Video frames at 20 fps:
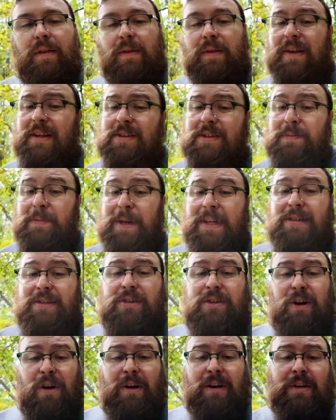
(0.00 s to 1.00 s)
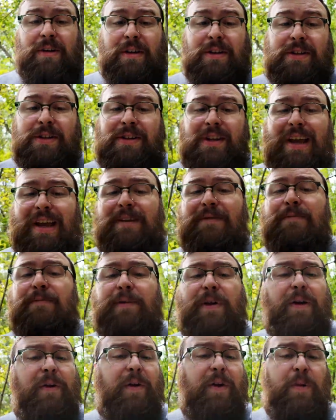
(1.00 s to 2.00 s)
This makes darkness a
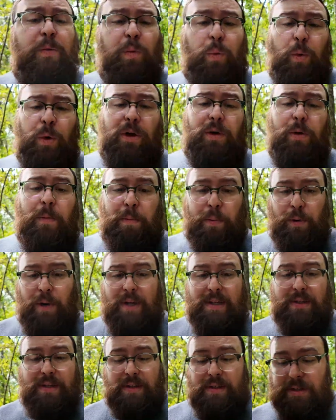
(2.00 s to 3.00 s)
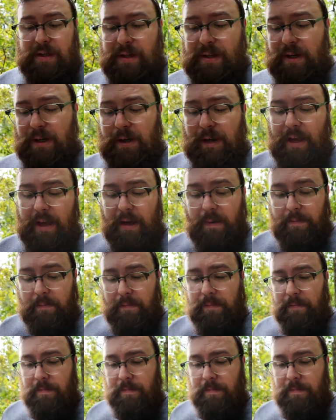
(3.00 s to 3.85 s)
very real presence in your game.